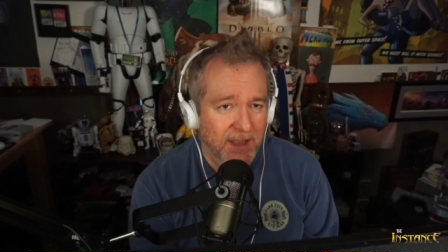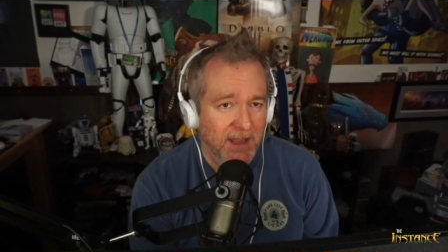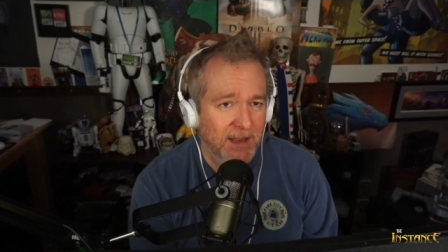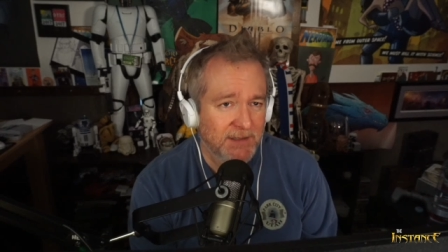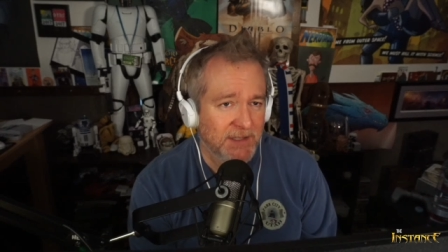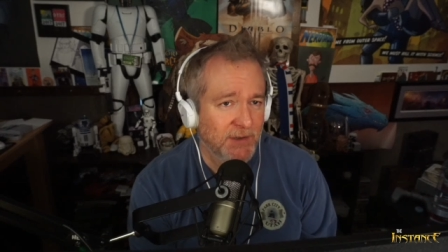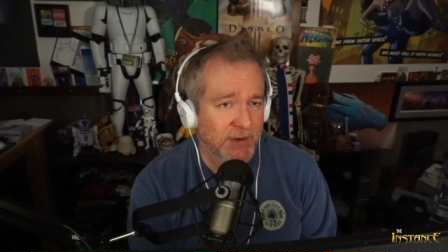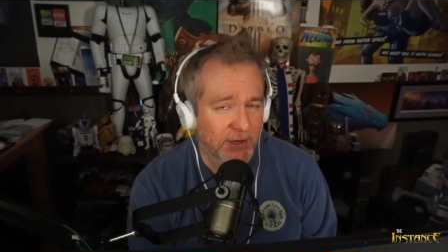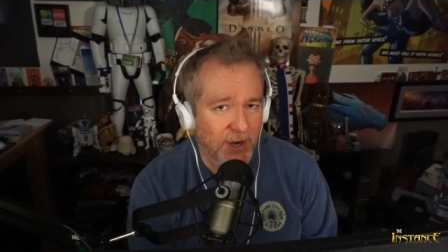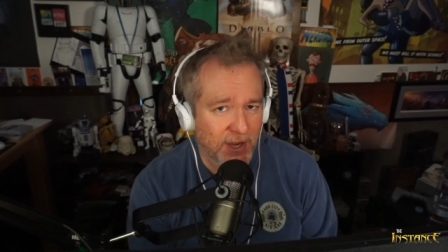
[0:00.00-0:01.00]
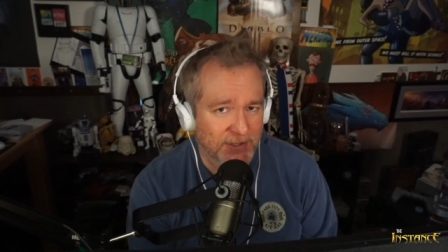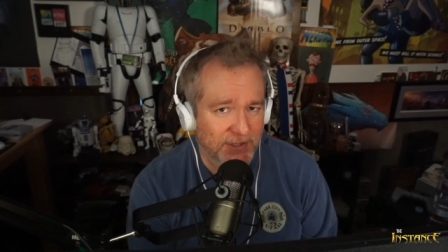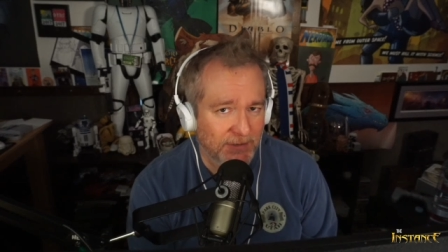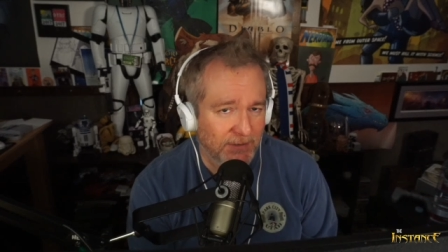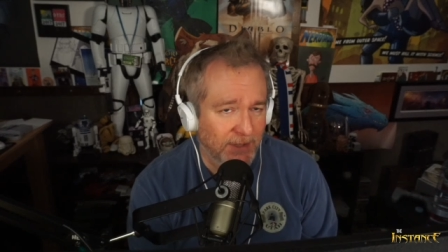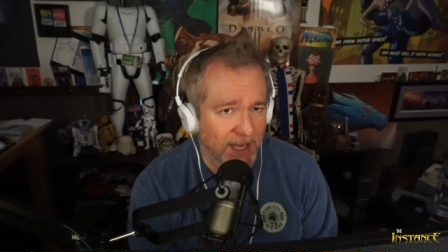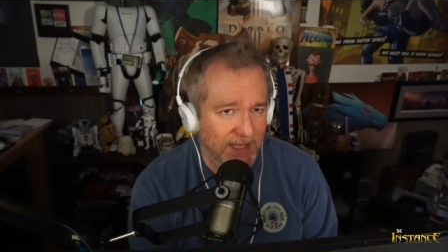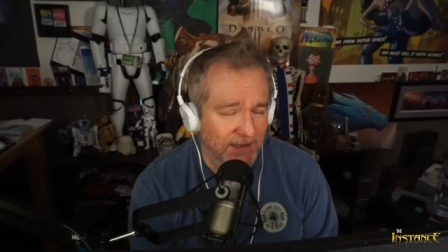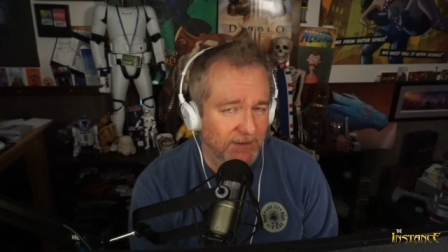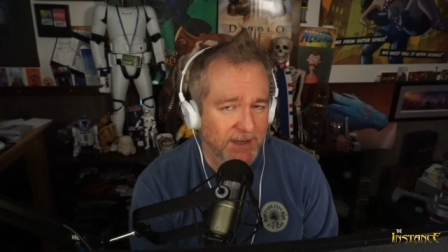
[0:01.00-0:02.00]
it's still going to cost you
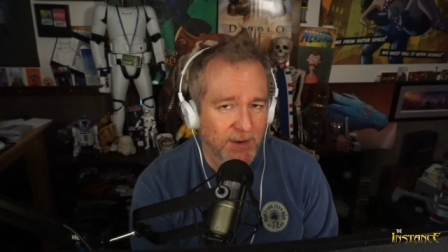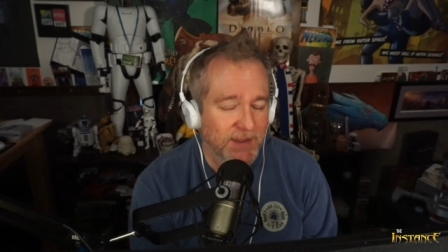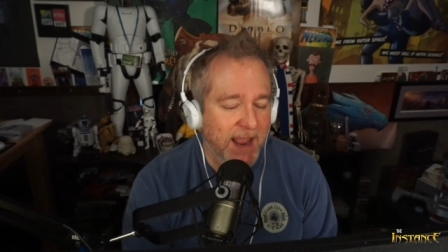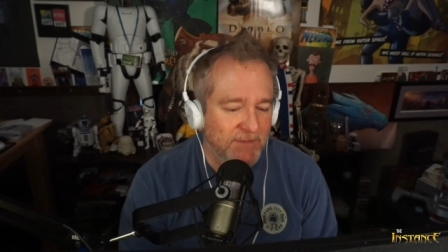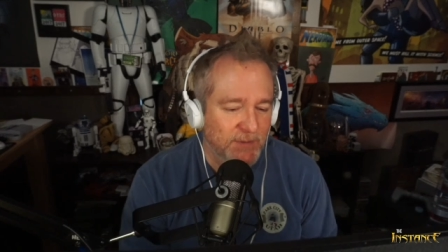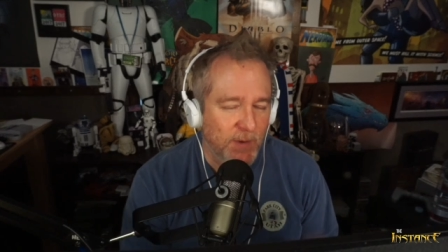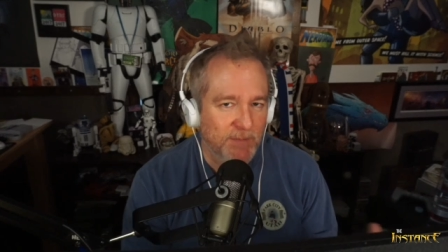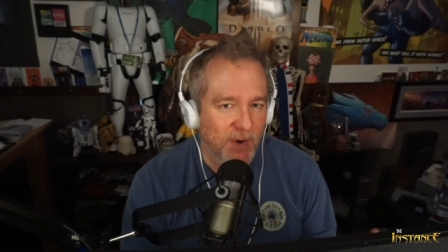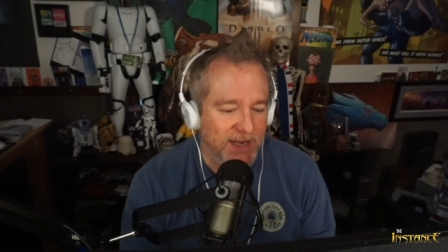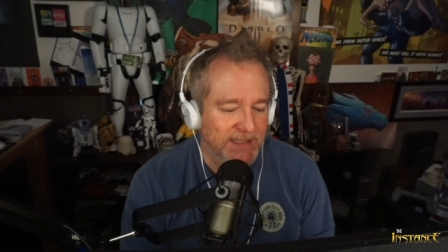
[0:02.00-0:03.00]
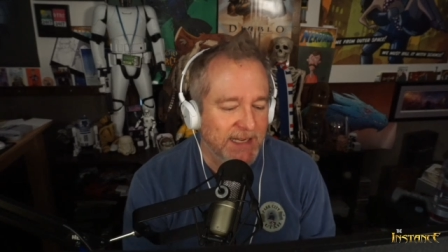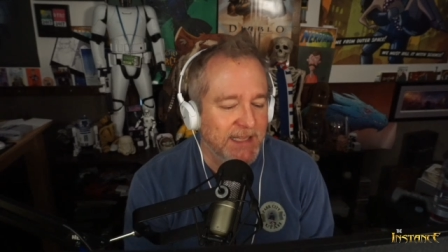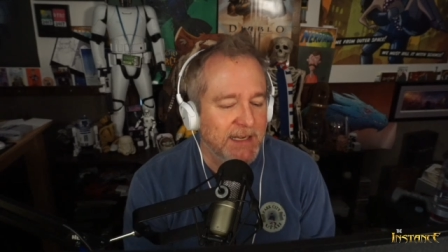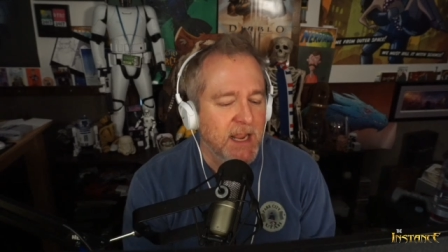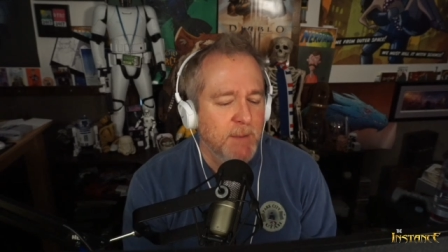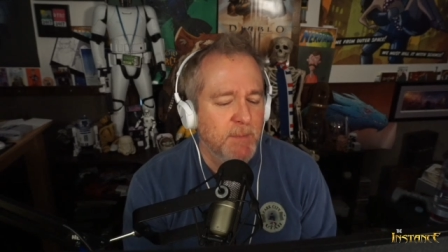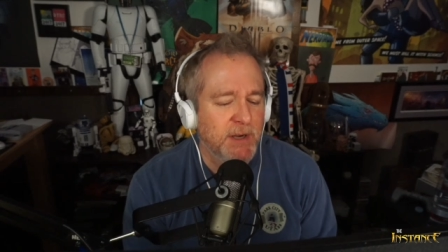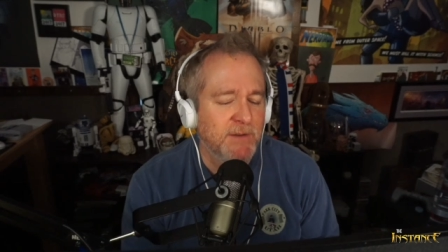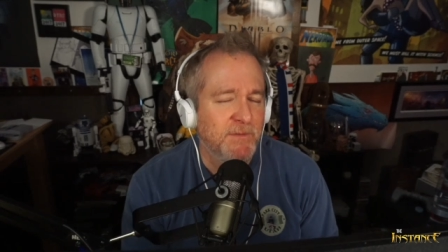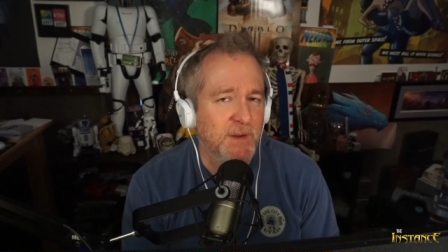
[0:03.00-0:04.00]
less. You know, they have this weird price thing, and then
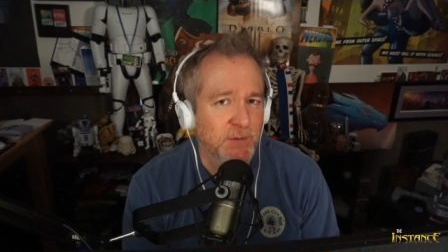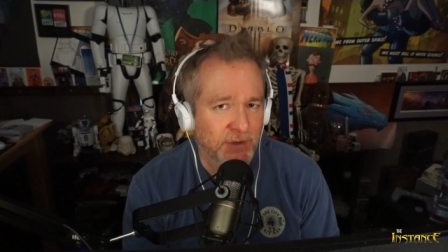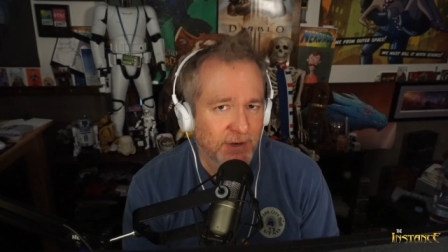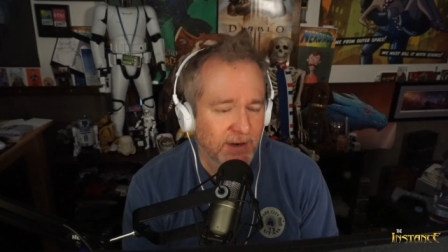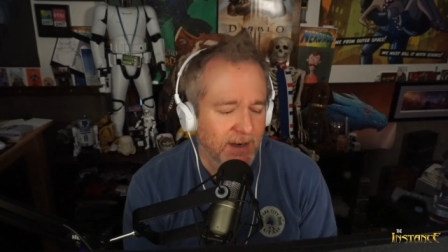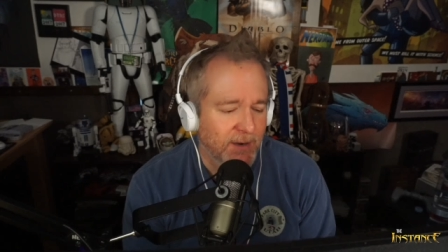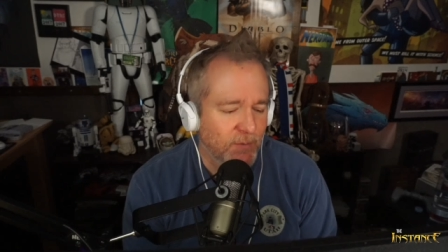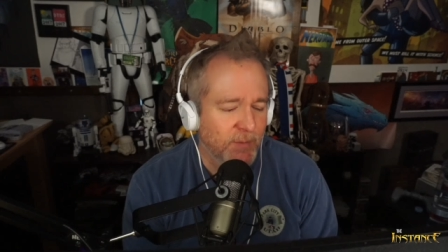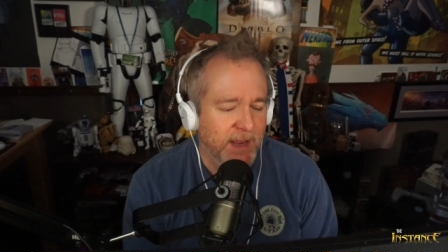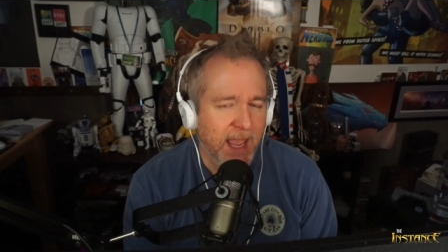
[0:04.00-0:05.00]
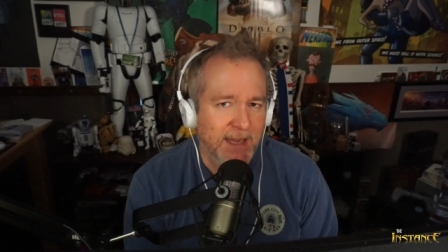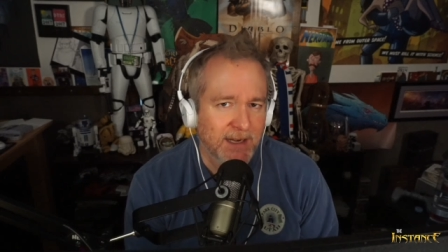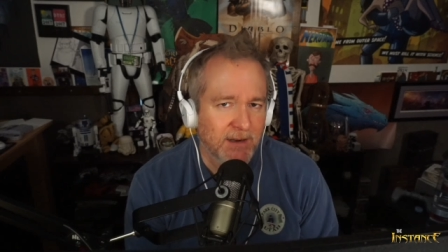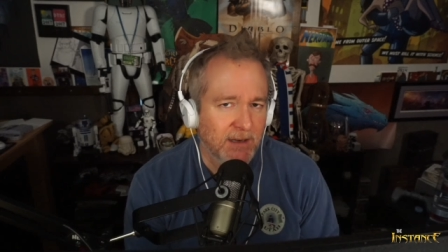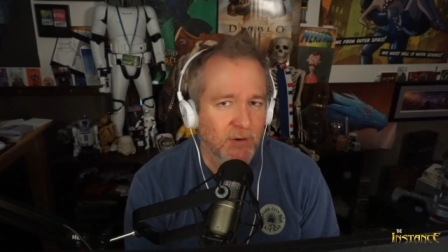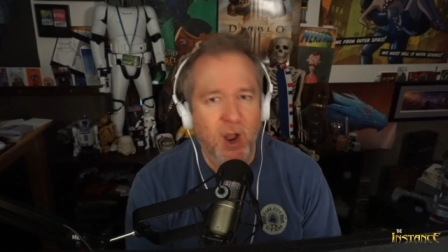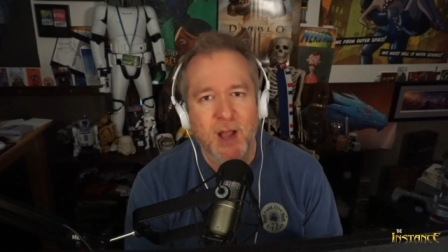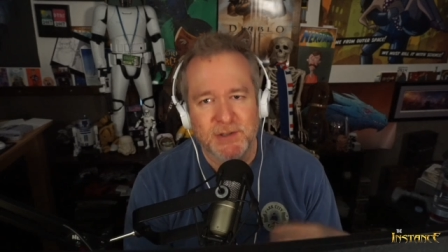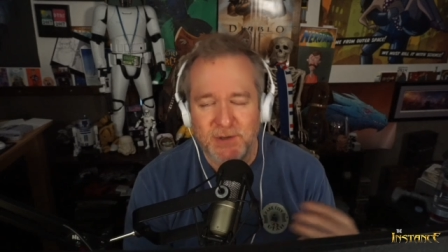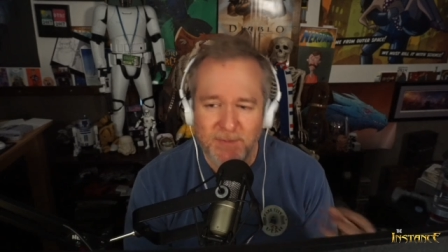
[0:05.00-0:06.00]
but in future we'll be adding. It'll
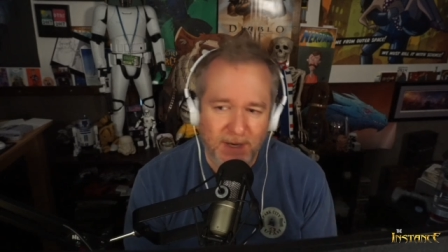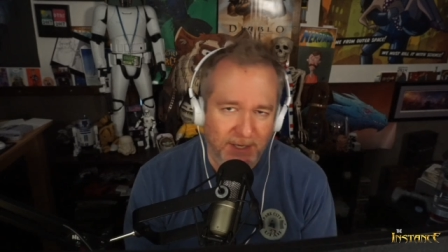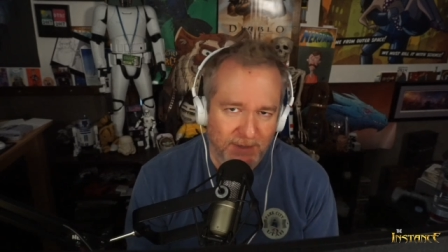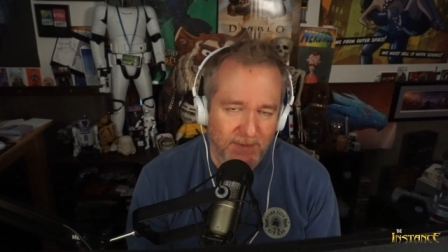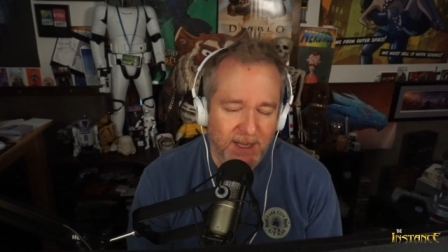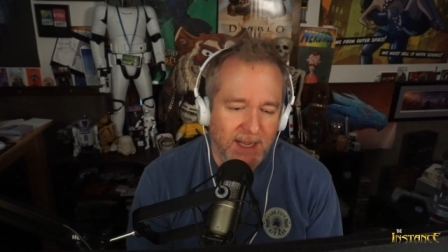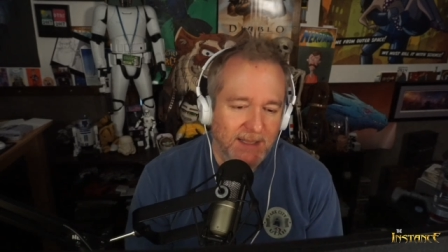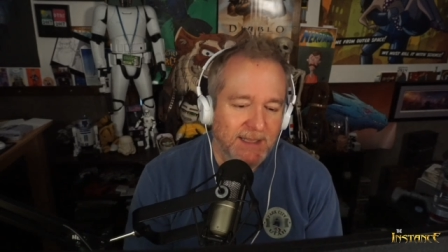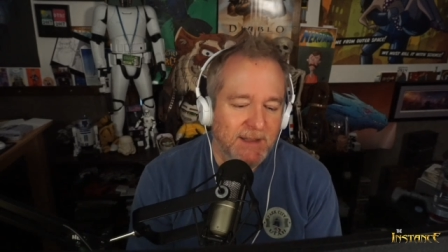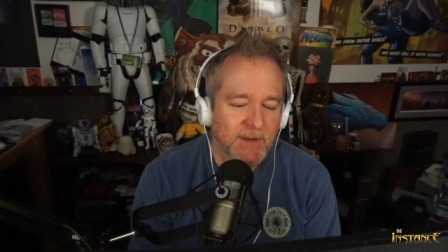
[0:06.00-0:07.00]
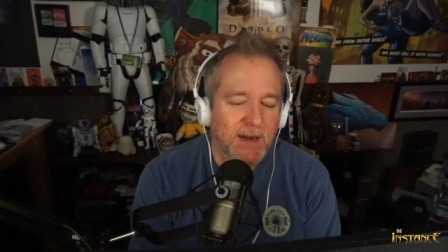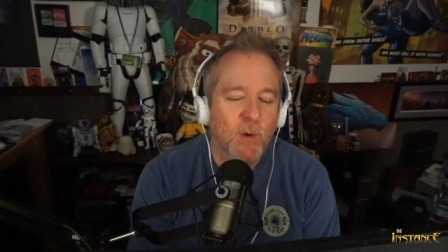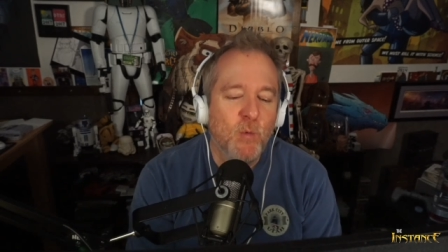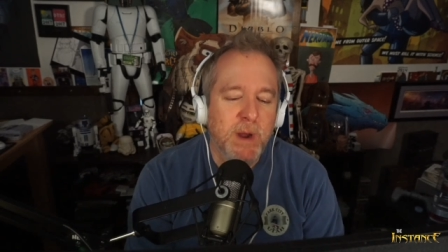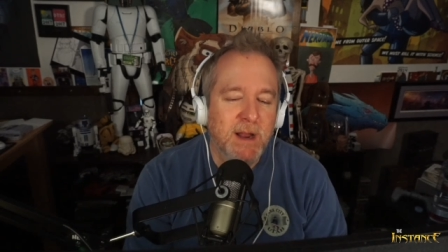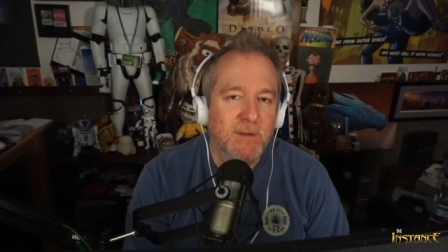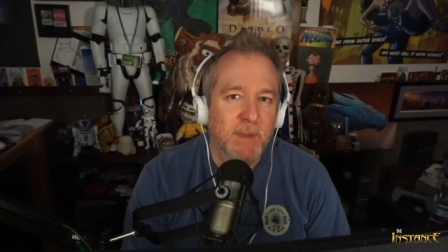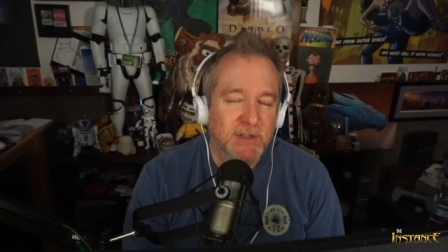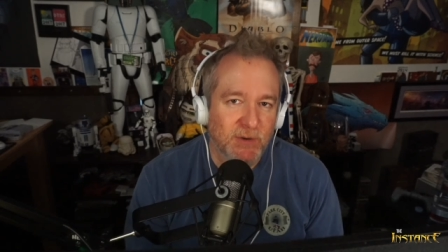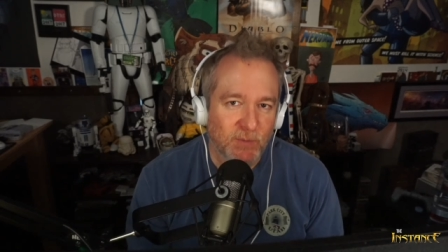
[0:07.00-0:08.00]
cost you money to be, like they've got a weird
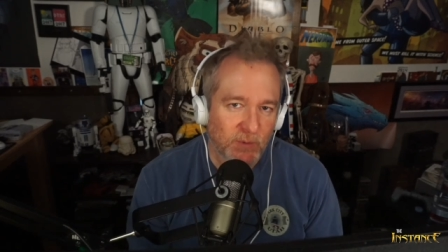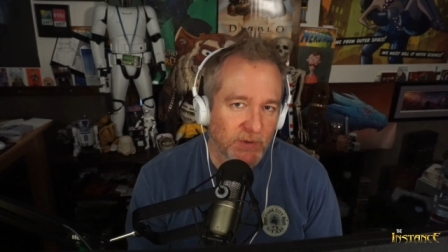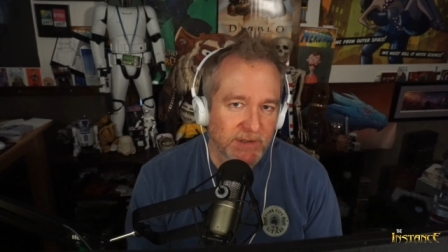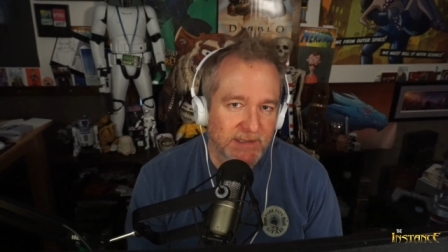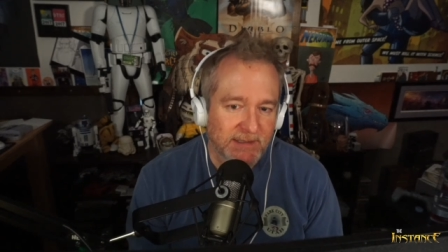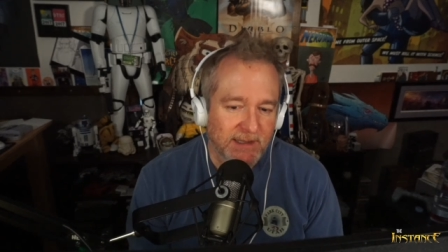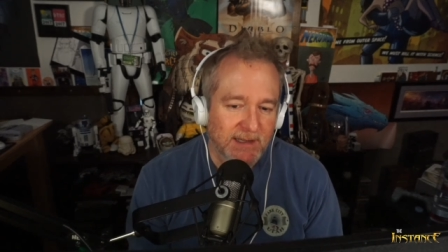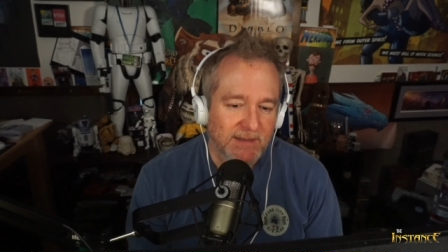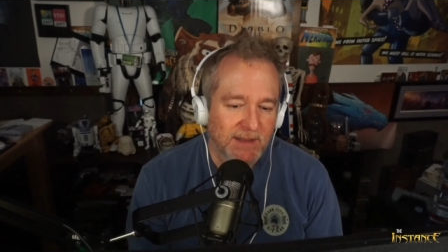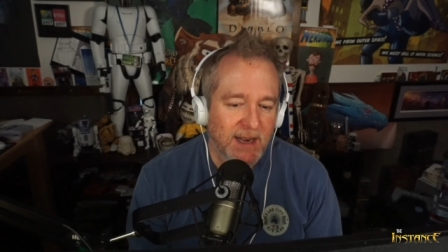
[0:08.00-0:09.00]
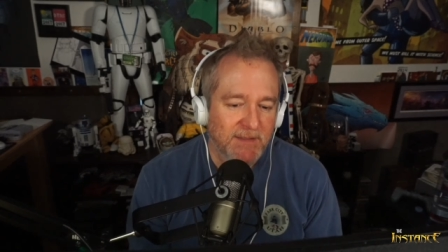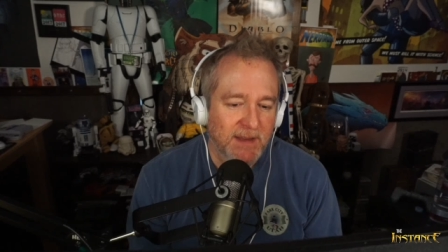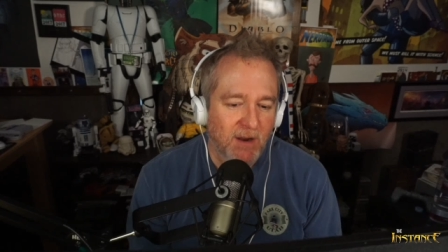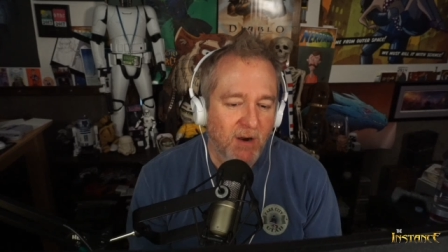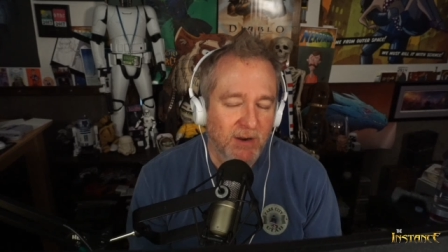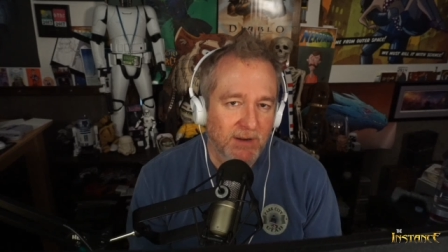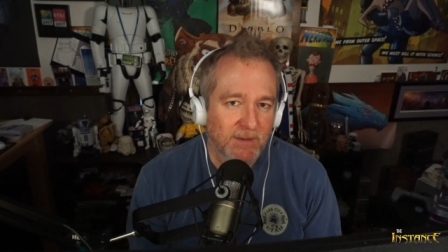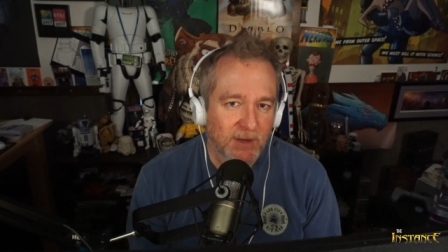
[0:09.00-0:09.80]
bunch of rules that I think aren't yep.